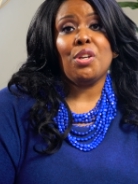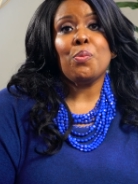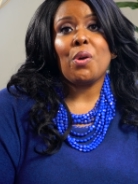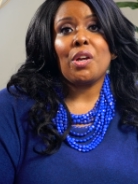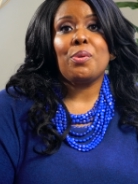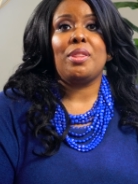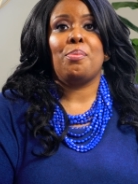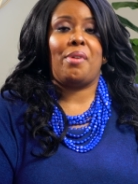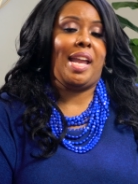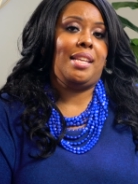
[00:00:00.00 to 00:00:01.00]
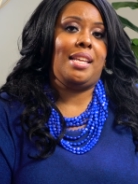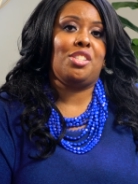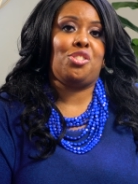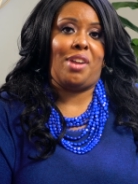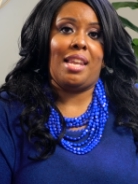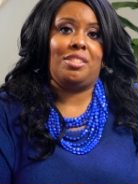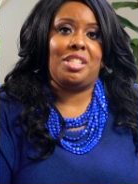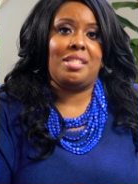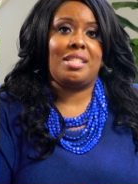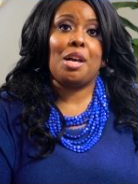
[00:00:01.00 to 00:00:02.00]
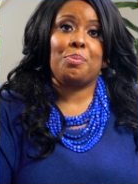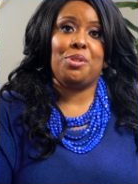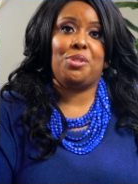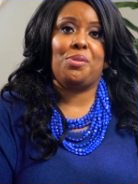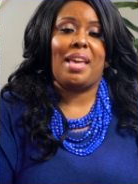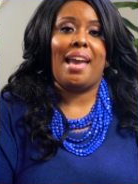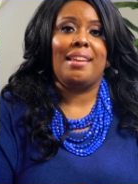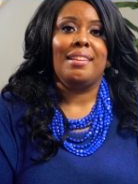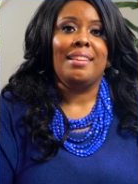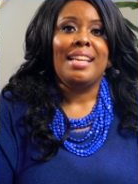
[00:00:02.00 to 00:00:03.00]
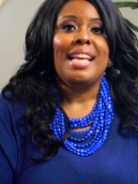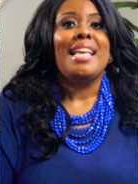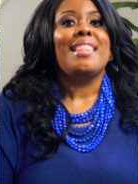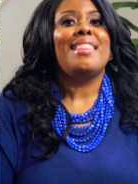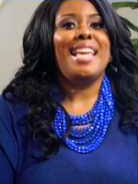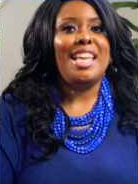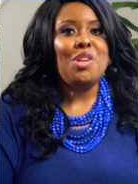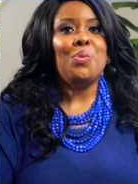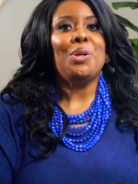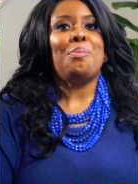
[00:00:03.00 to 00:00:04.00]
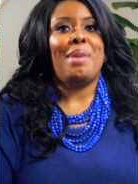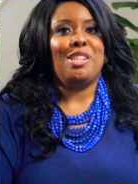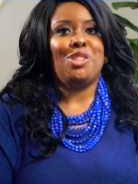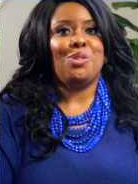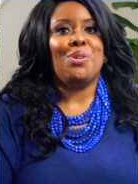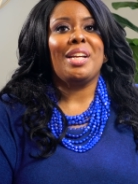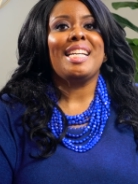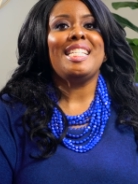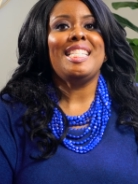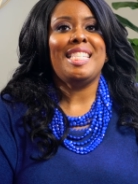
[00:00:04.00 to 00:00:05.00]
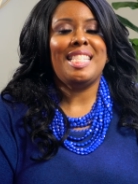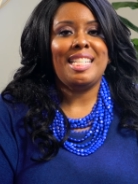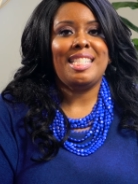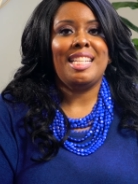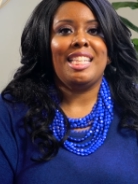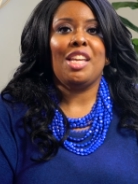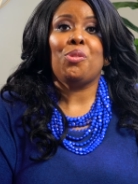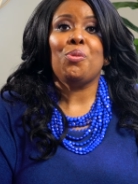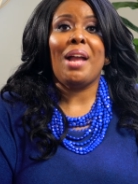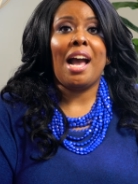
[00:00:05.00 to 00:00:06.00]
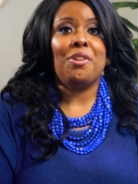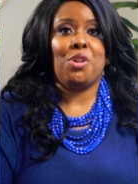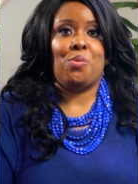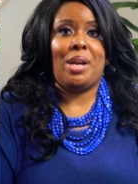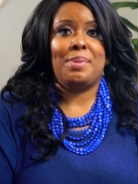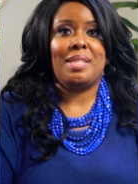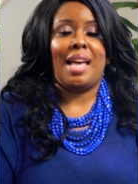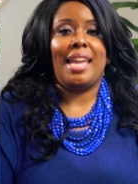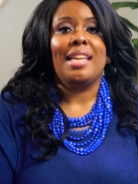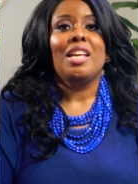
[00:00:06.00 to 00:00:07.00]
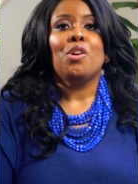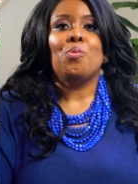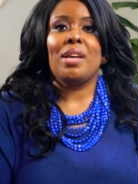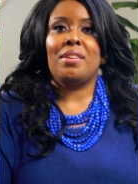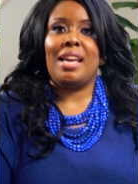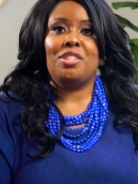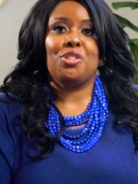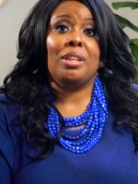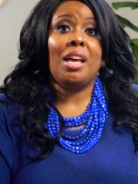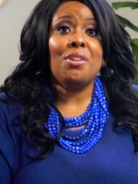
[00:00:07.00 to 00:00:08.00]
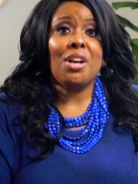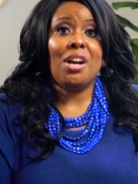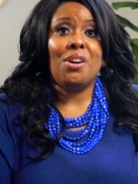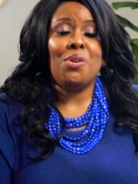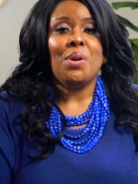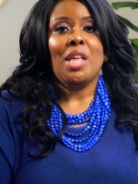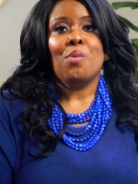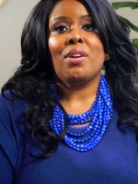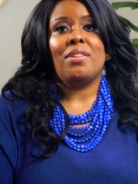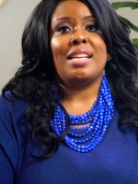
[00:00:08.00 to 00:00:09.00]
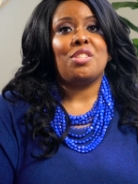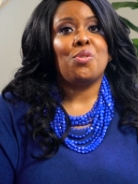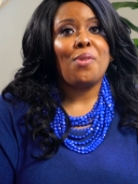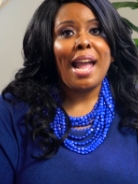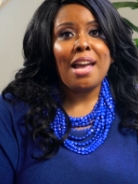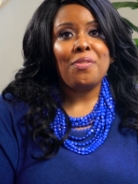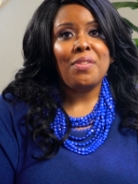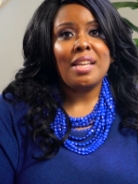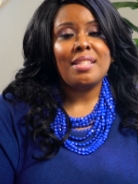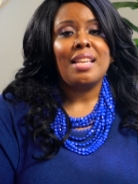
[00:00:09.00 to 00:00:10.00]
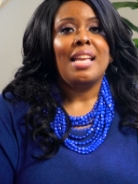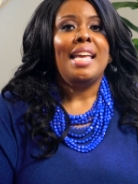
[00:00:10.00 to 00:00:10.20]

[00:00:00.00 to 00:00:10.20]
you can work work with a branding strategist to help you do that. Then you wanna make sure consistently throughout your website, whether that's your logo, whether that's graphics,